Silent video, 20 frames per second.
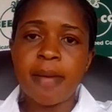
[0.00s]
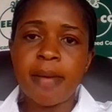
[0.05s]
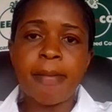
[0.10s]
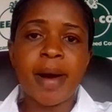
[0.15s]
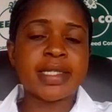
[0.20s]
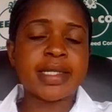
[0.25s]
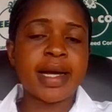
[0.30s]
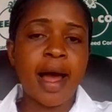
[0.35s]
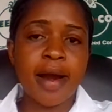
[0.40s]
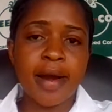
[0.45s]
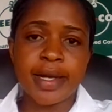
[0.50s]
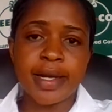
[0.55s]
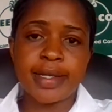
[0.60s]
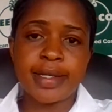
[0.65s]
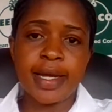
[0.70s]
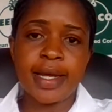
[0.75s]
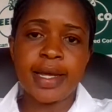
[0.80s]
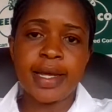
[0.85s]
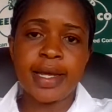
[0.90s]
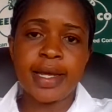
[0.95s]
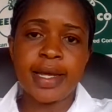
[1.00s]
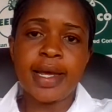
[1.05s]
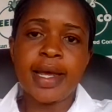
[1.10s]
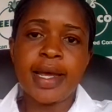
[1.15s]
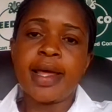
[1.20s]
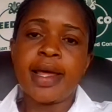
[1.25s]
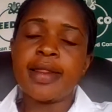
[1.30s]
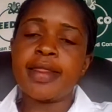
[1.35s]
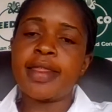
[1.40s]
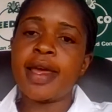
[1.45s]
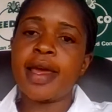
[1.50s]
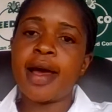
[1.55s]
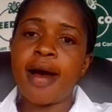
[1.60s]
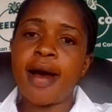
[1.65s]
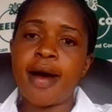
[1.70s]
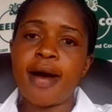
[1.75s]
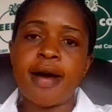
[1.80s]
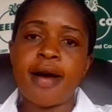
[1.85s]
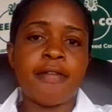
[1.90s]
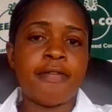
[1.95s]
but currently there
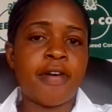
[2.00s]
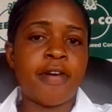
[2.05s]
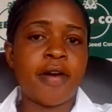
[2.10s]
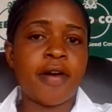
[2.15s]
are